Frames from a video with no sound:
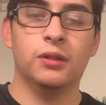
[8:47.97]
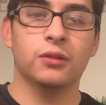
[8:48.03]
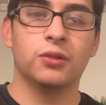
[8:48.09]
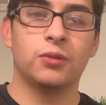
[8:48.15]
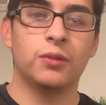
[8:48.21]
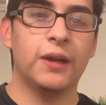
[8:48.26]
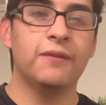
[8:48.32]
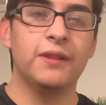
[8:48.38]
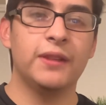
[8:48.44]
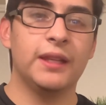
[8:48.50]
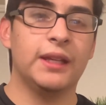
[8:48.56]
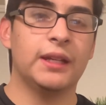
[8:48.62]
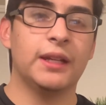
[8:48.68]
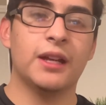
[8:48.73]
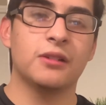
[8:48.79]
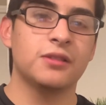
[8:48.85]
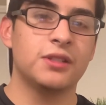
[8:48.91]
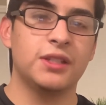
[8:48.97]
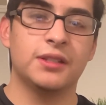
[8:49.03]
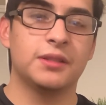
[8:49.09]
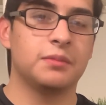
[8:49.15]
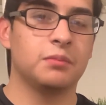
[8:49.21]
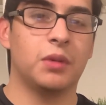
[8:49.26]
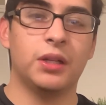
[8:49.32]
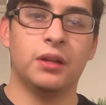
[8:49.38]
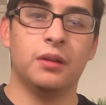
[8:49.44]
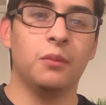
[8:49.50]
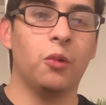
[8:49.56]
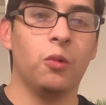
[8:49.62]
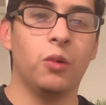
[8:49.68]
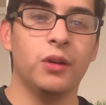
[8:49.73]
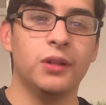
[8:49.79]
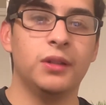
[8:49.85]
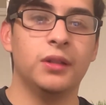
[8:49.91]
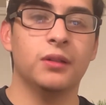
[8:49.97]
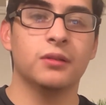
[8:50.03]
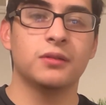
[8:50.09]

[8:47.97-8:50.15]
through everything. And now she's my number one,